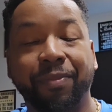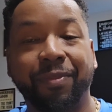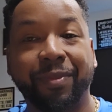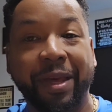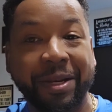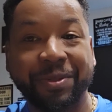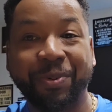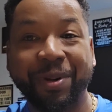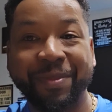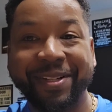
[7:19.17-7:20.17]
That is
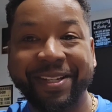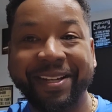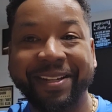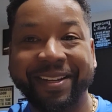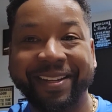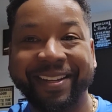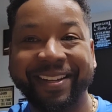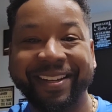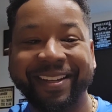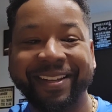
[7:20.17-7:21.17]
pretty much it.
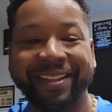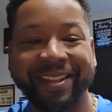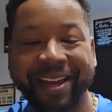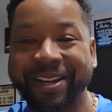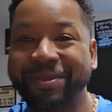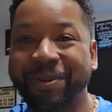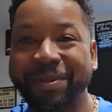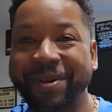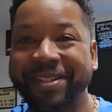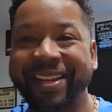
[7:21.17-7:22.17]
That is pretty
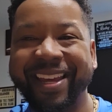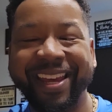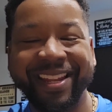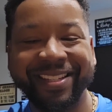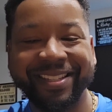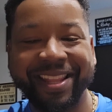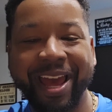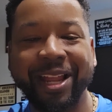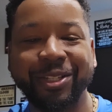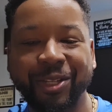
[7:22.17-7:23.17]
much it. It is
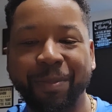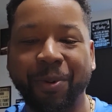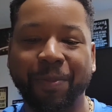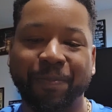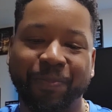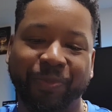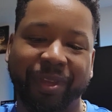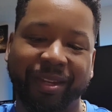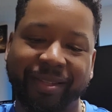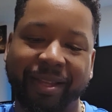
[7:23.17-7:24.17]
that simple. It
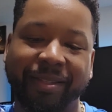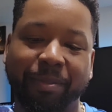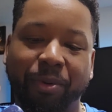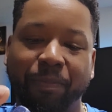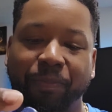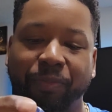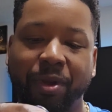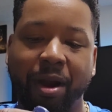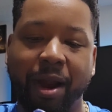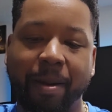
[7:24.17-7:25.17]
is that simple.
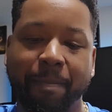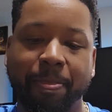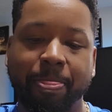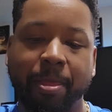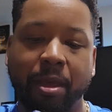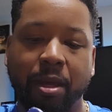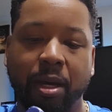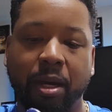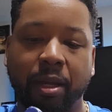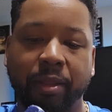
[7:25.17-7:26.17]
All
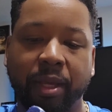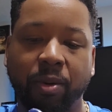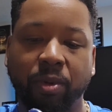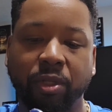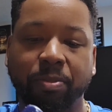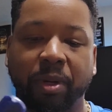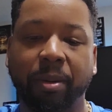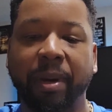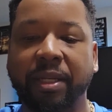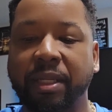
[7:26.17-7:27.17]
right. Then once you put it
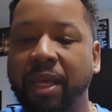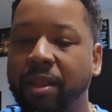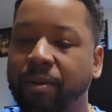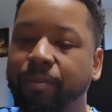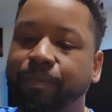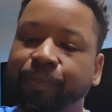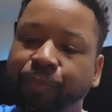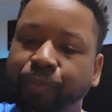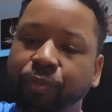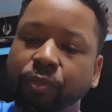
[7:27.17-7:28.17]
back together,
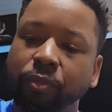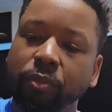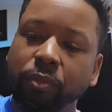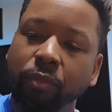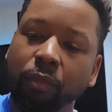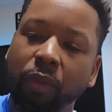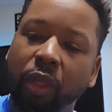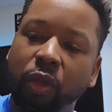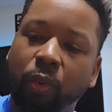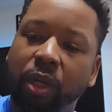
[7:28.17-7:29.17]

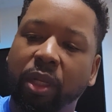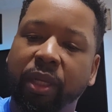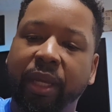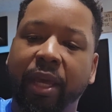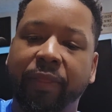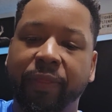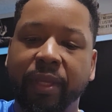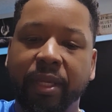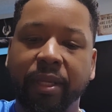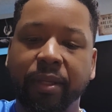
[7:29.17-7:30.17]
you want to look at
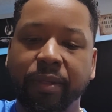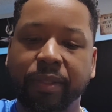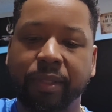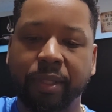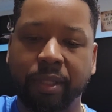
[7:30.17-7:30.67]
these.